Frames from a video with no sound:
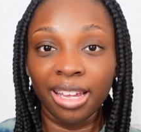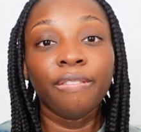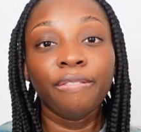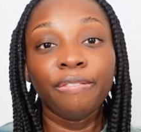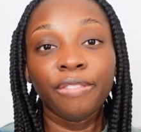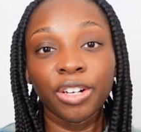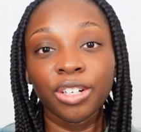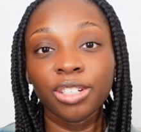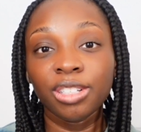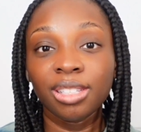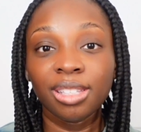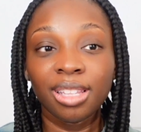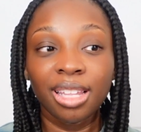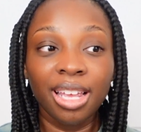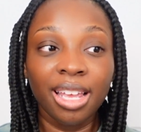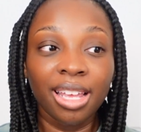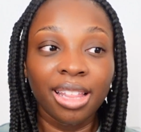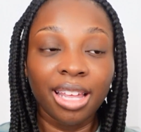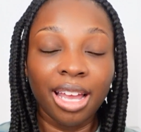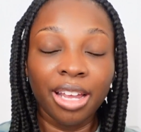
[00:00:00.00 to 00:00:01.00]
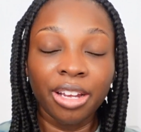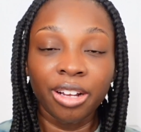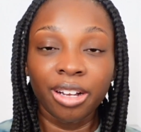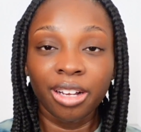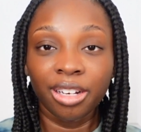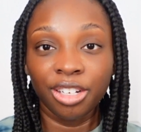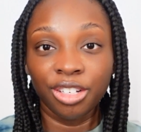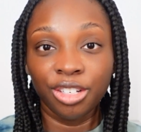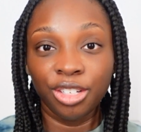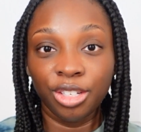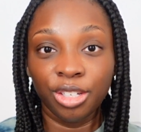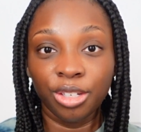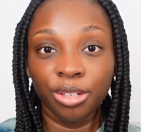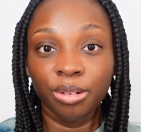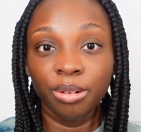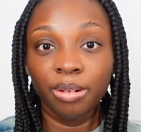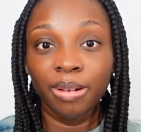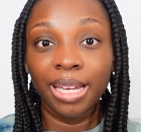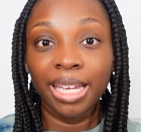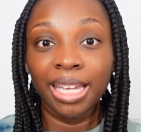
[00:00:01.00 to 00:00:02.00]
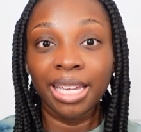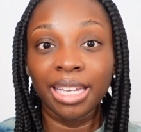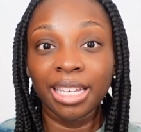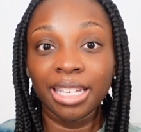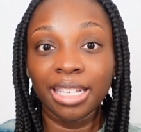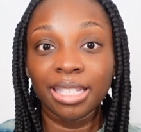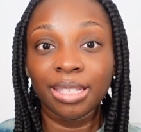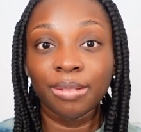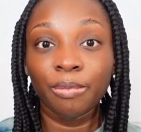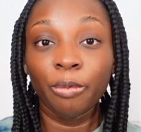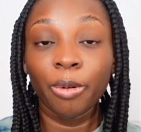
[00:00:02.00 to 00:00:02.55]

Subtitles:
The first thing that you're gonna do is,